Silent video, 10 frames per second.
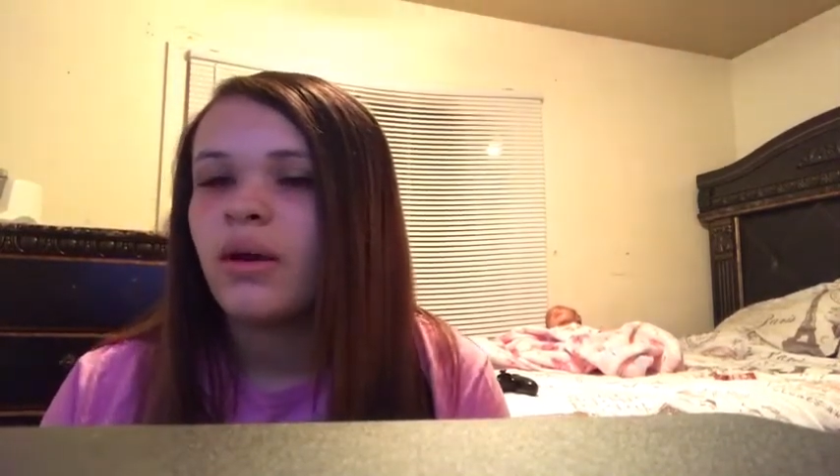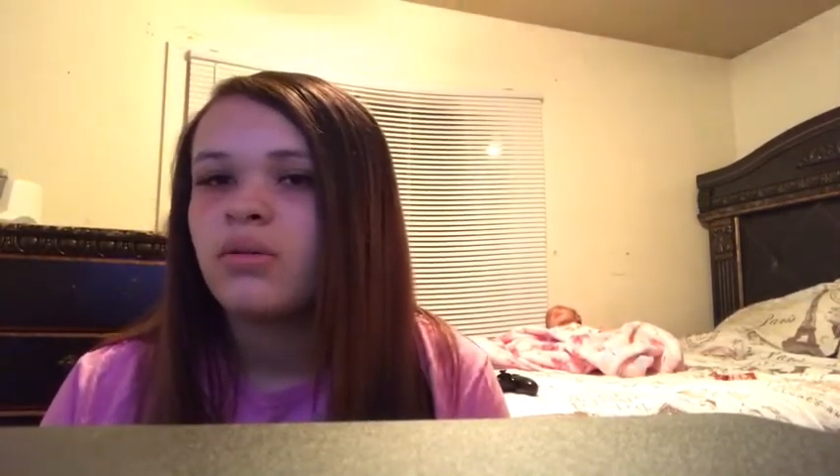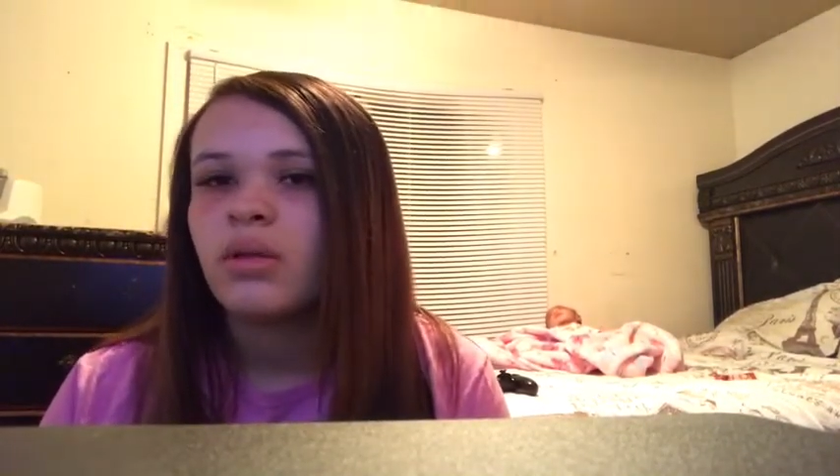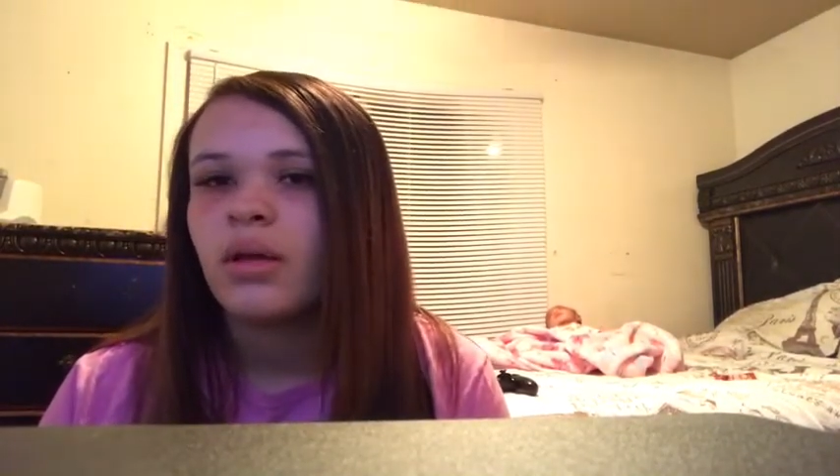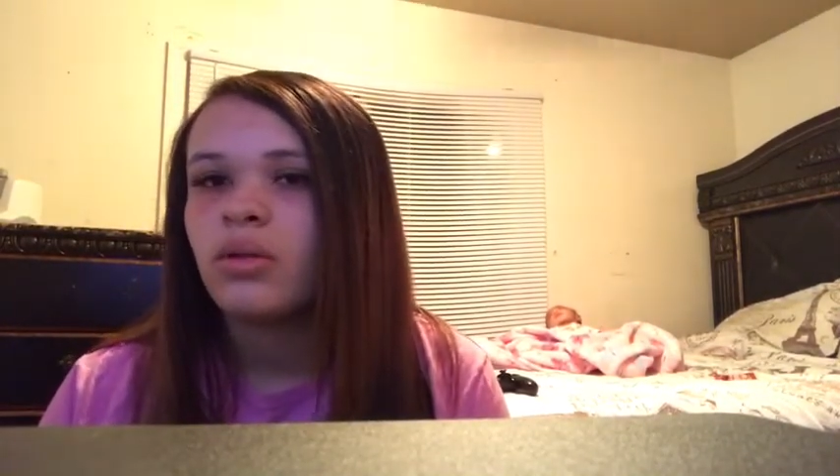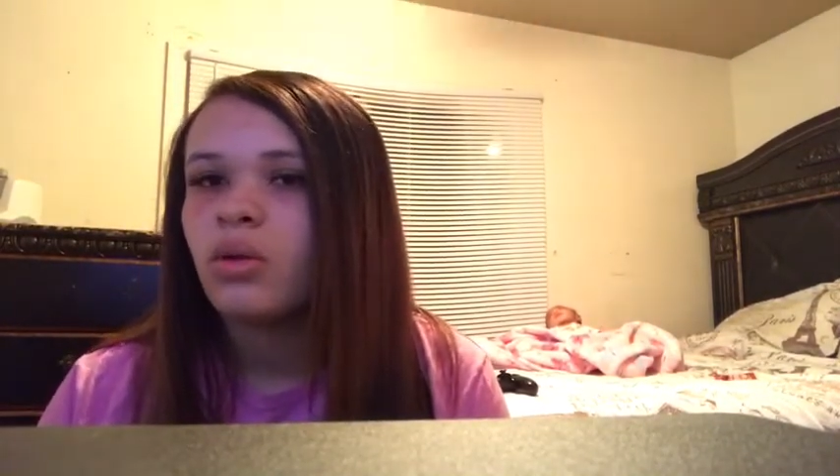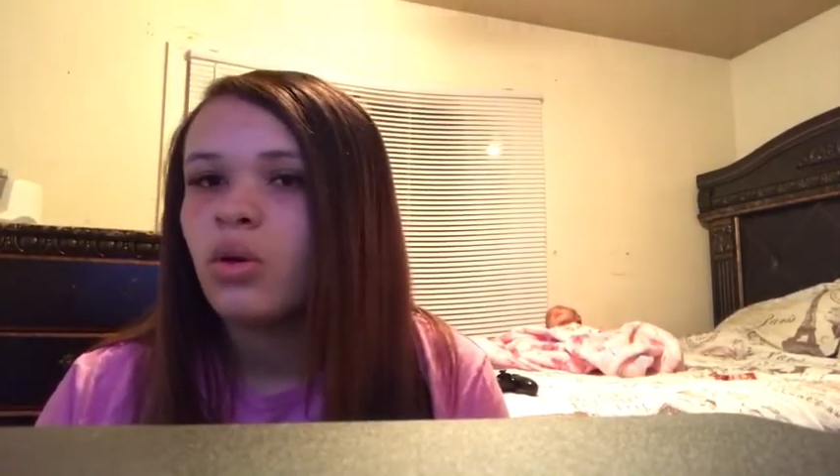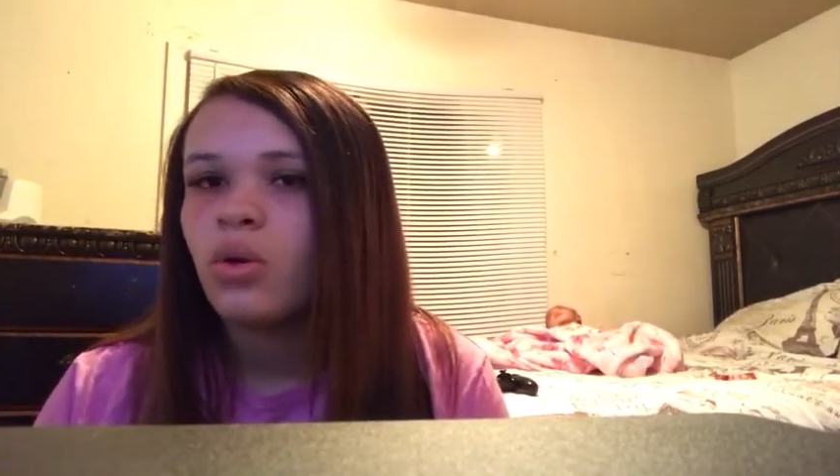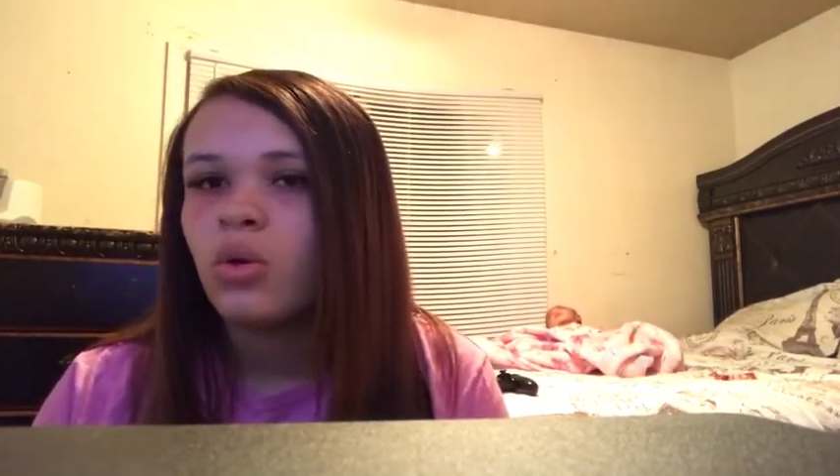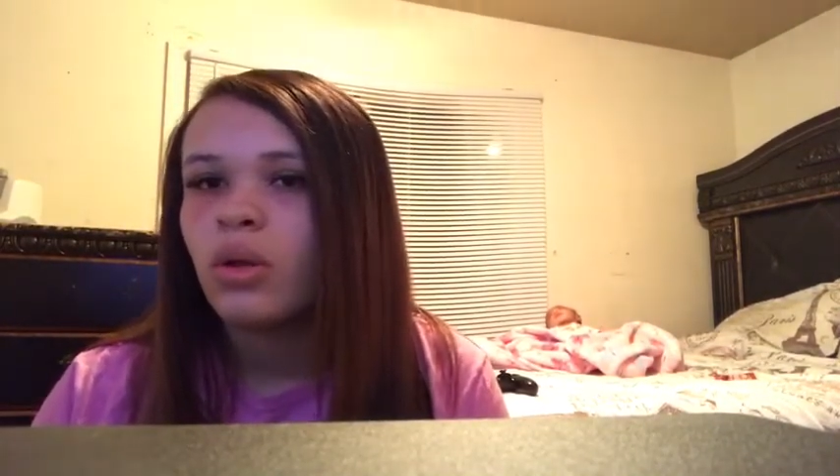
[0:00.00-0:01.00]
I was like,
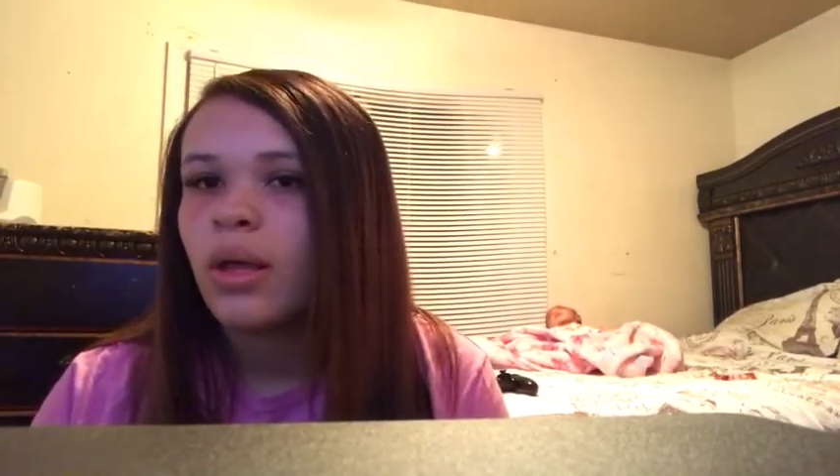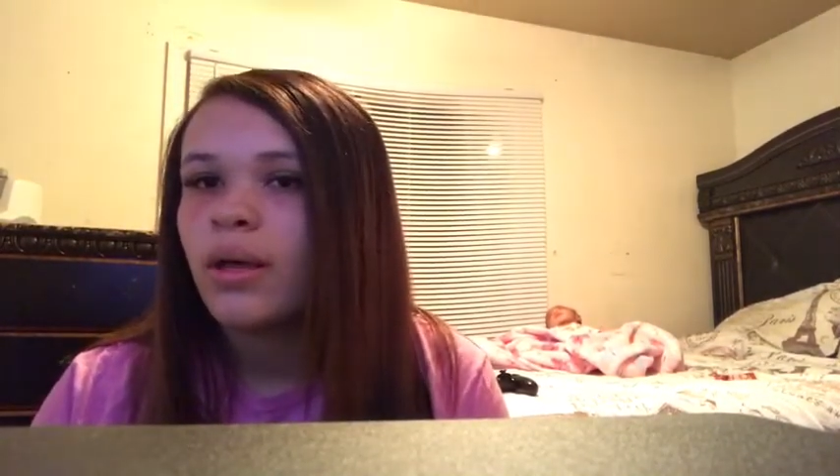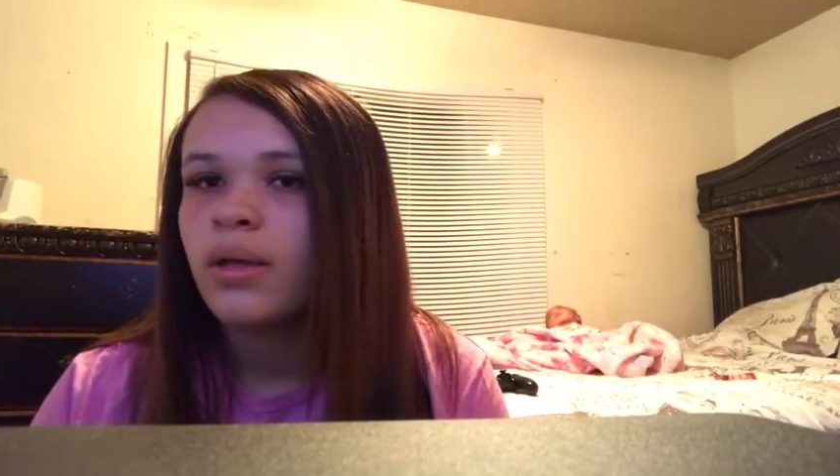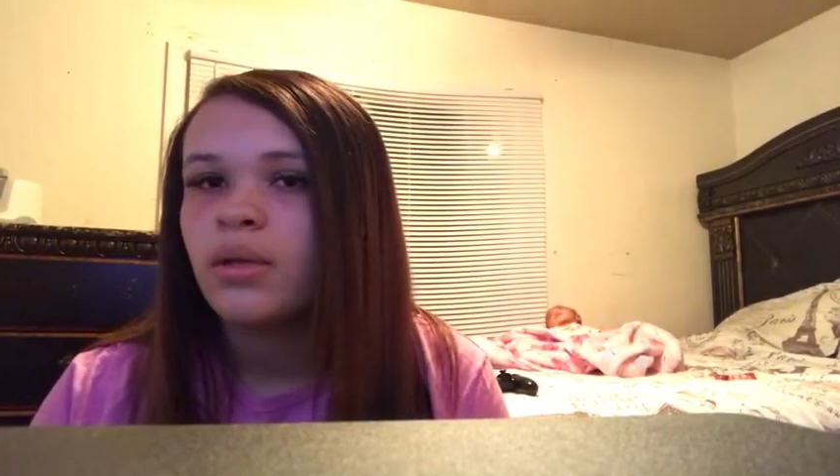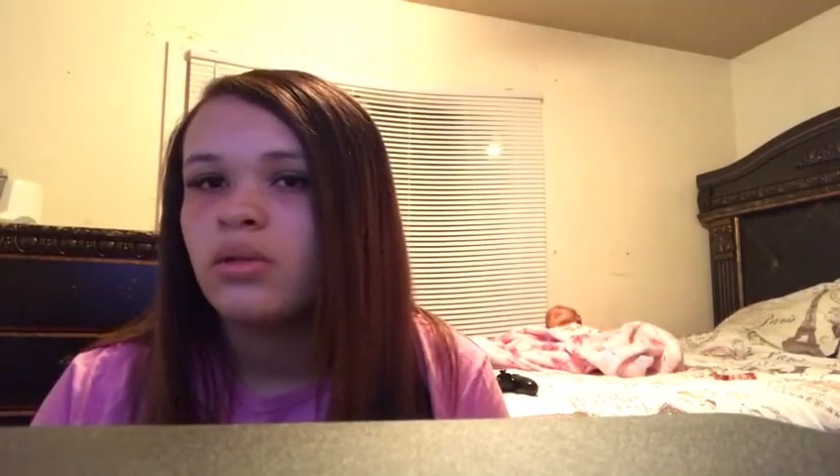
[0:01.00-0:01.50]
no, like,